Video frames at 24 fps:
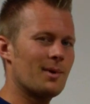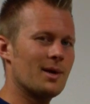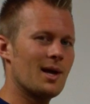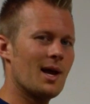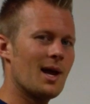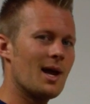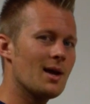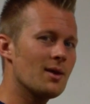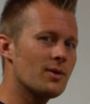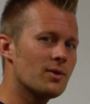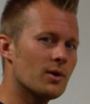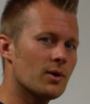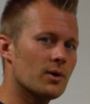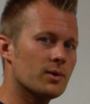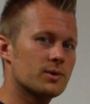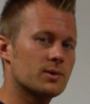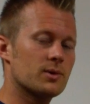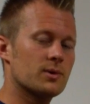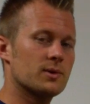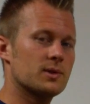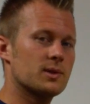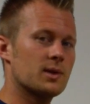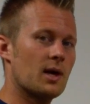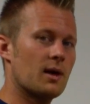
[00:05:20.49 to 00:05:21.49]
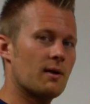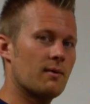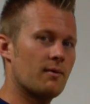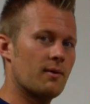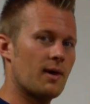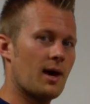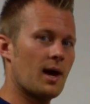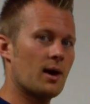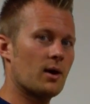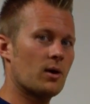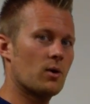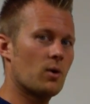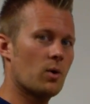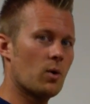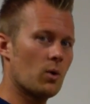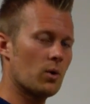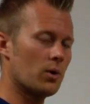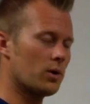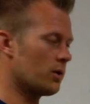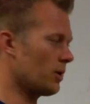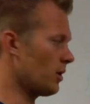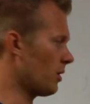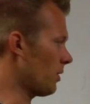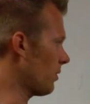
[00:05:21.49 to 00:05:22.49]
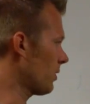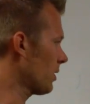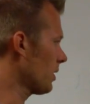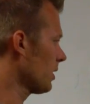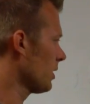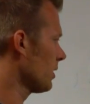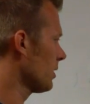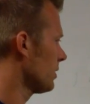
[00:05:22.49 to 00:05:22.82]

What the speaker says: many 8th notes are inside of that quarter note.